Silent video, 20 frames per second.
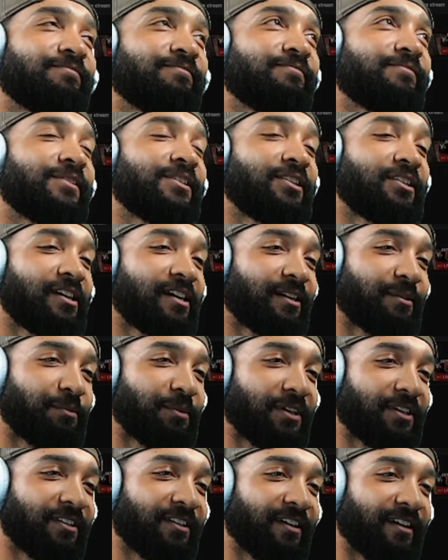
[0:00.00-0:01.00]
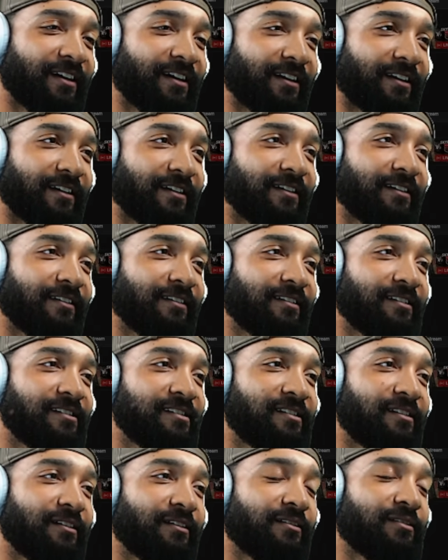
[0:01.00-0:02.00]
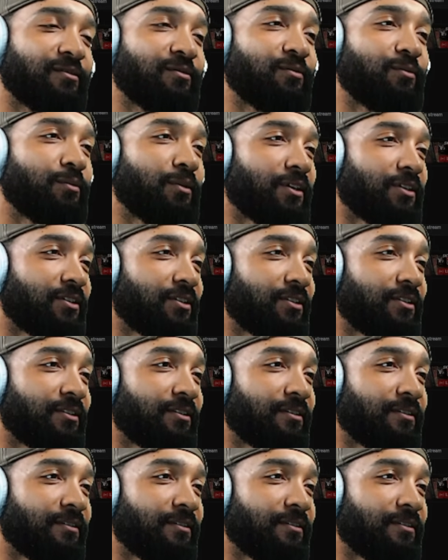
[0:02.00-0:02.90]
It's gotta be like, what's...